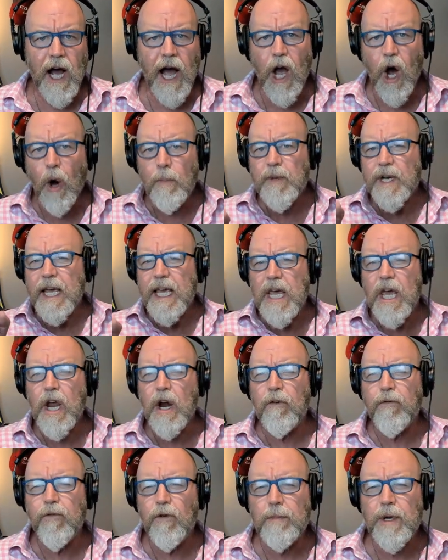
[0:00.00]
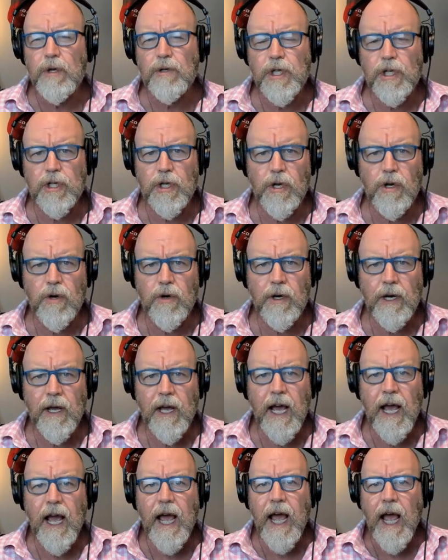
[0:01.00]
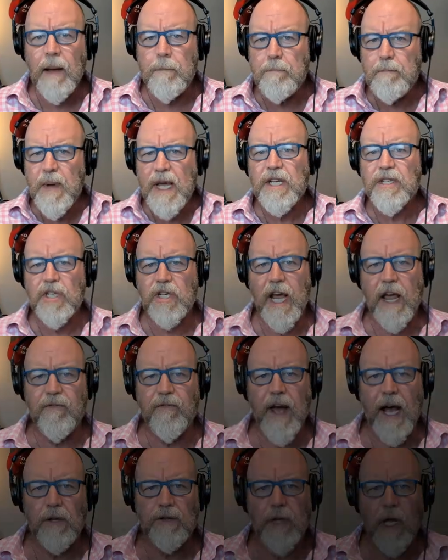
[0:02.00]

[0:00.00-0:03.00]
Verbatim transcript: I hope to hear from you soon and be safe out